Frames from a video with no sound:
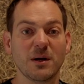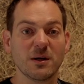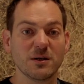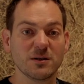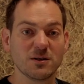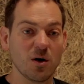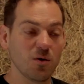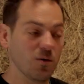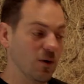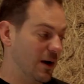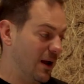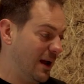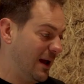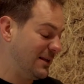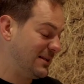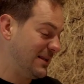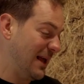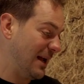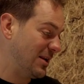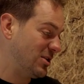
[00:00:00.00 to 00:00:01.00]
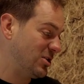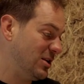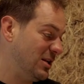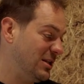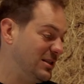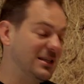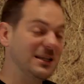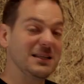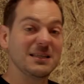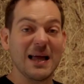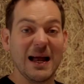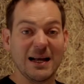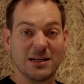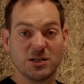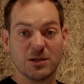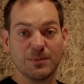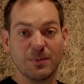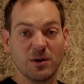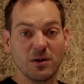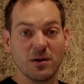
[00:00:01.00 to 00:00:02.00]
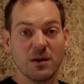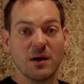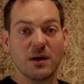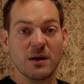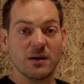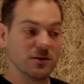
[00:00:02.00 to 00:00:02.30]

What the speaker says: So it's actually detachable.